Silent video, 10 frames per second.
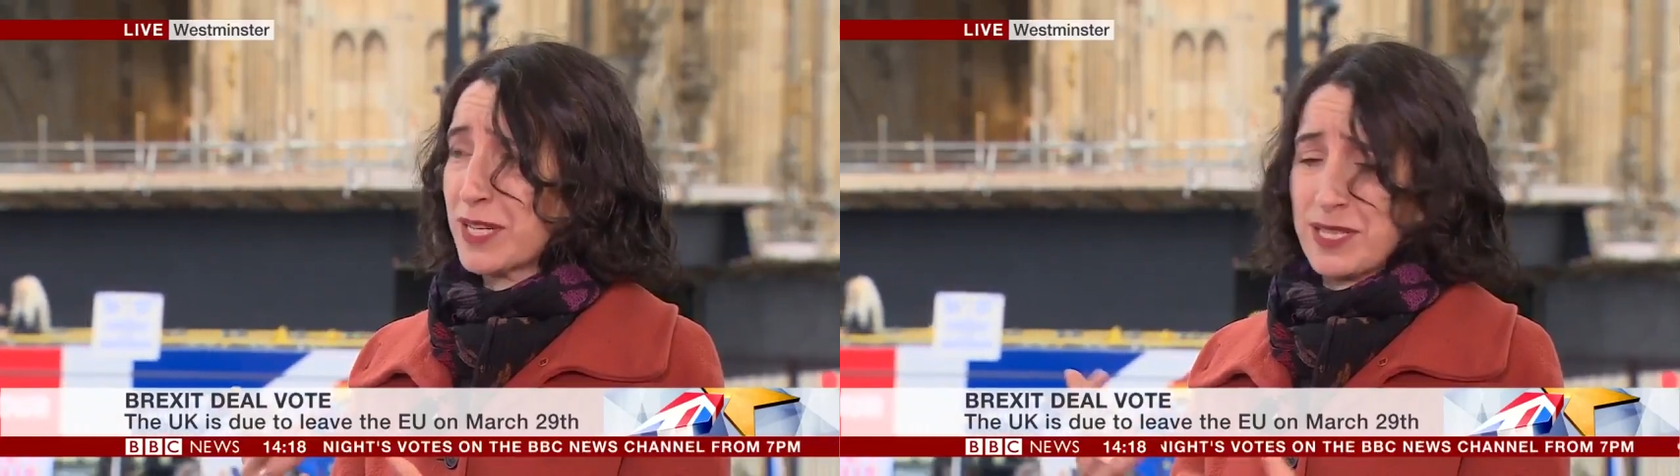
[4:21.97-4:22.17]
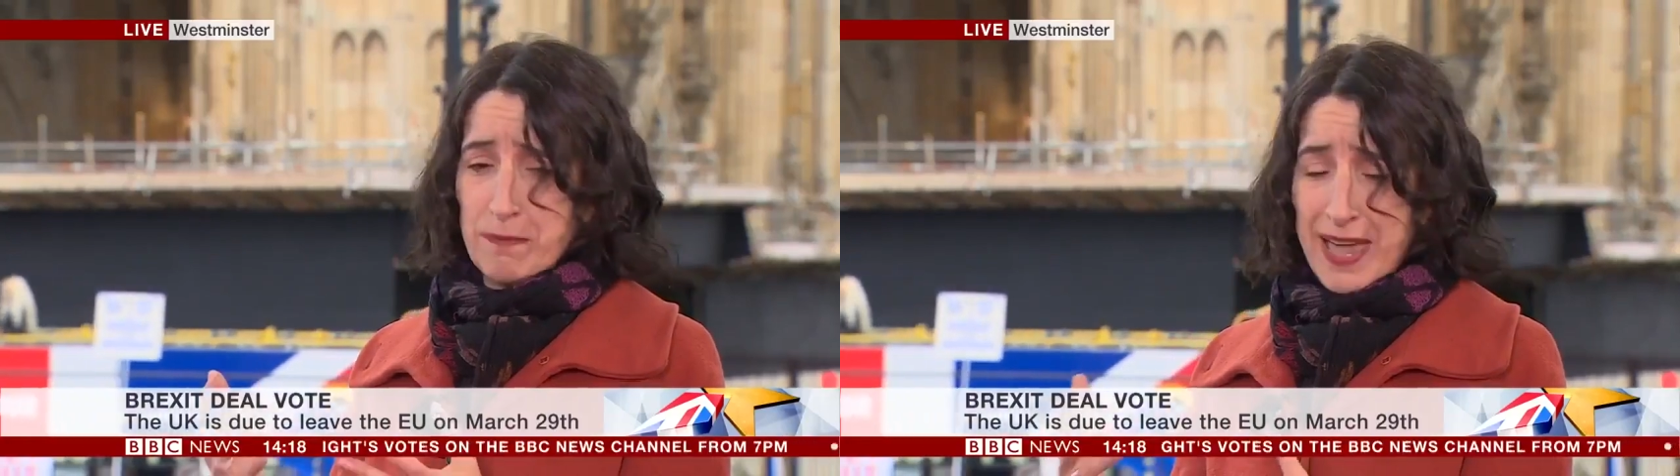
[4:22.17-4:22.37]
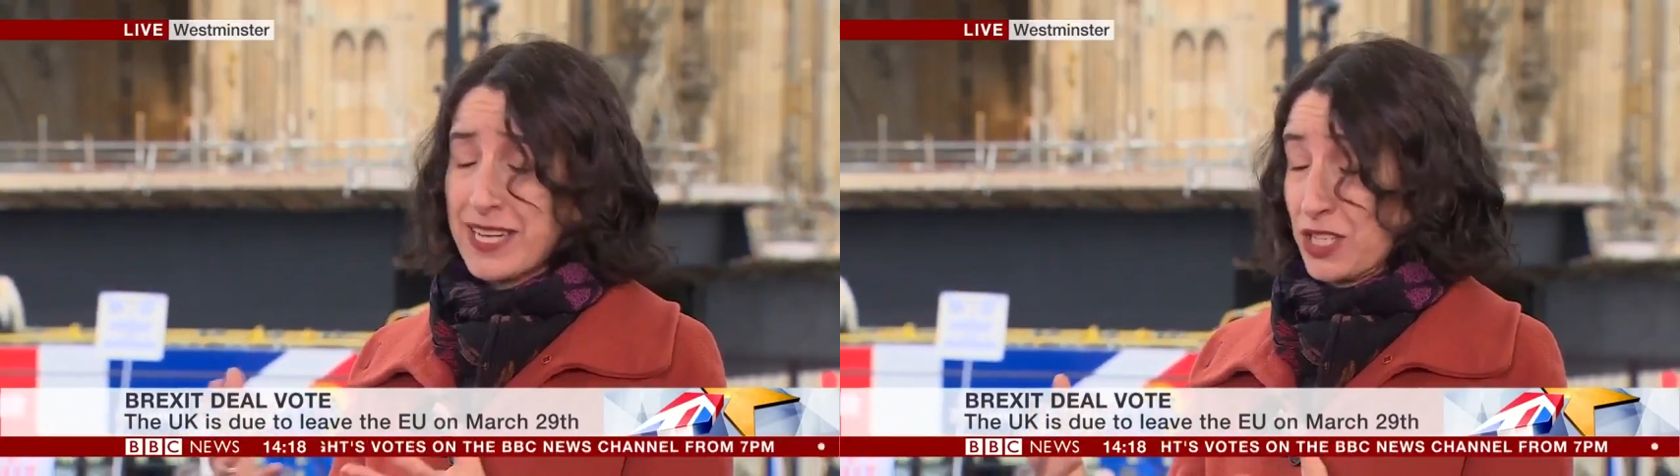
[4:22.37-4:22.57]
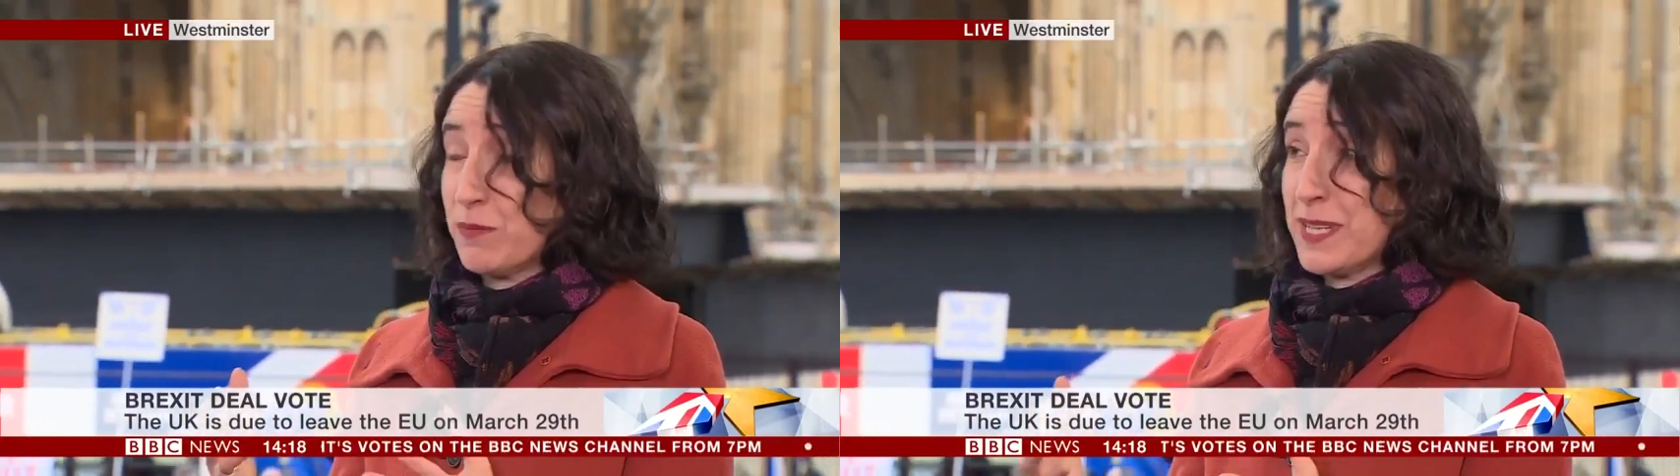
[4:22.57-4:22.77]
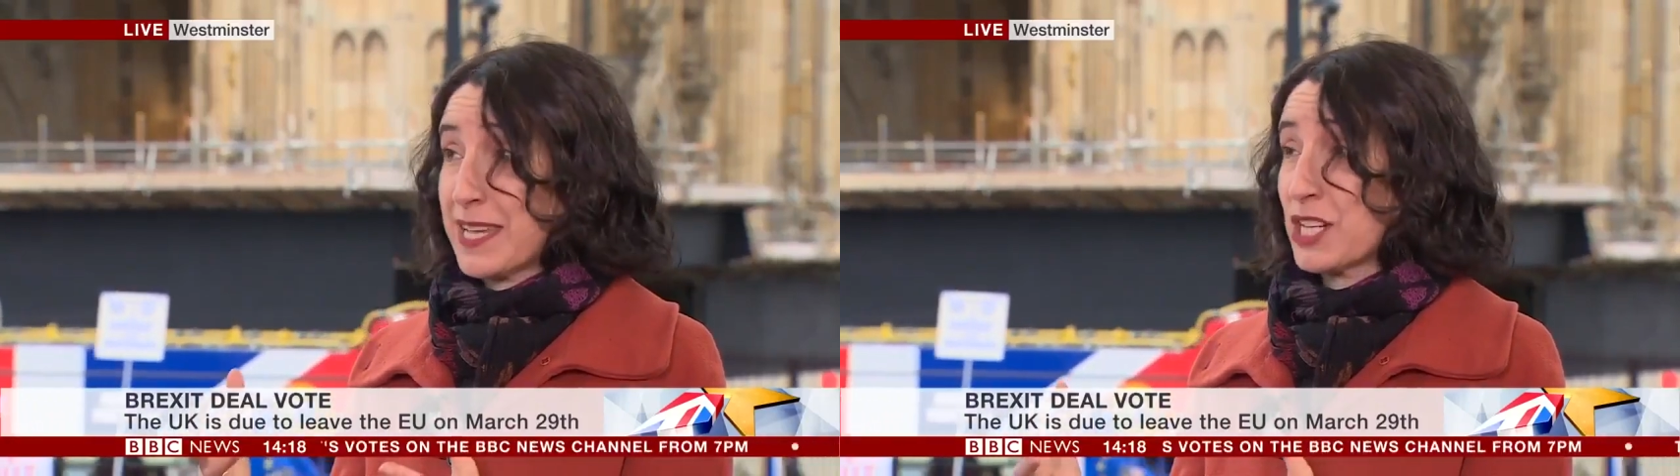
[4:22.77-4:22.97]
because the
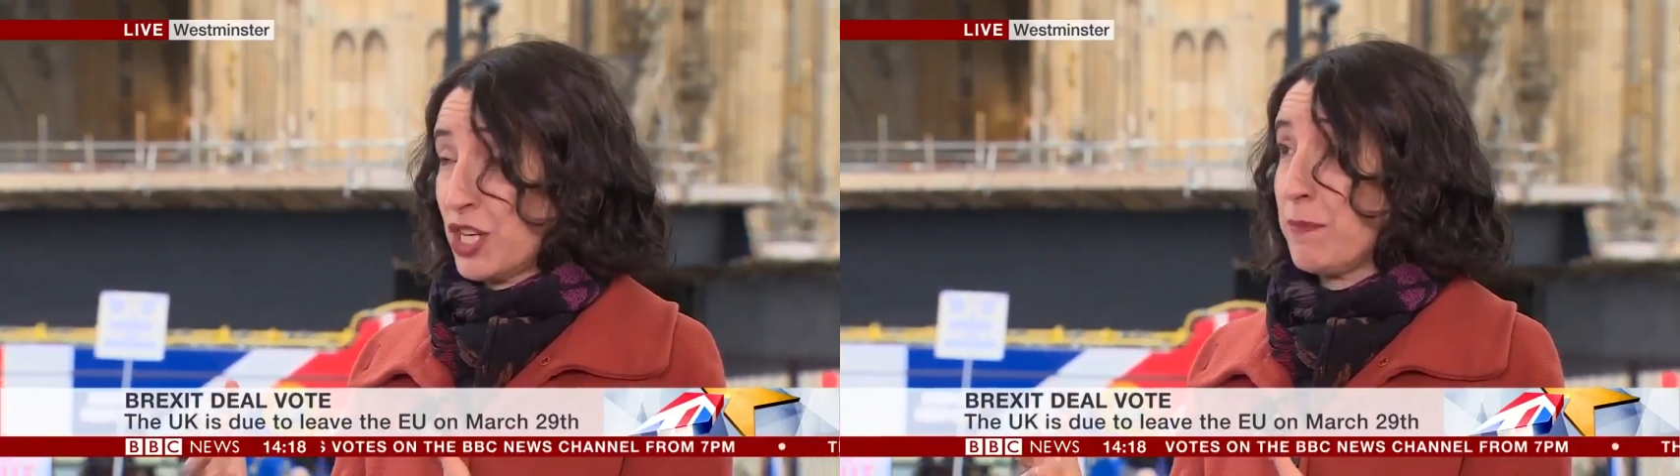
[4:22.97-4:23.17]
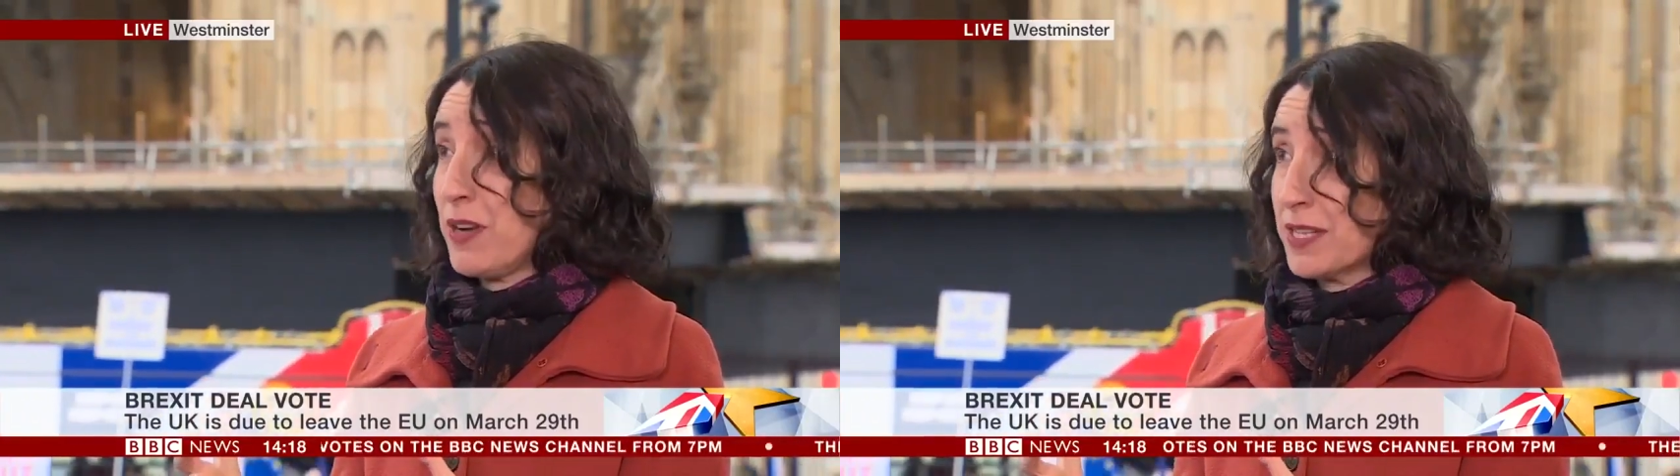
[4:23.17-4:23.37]
backstop is actually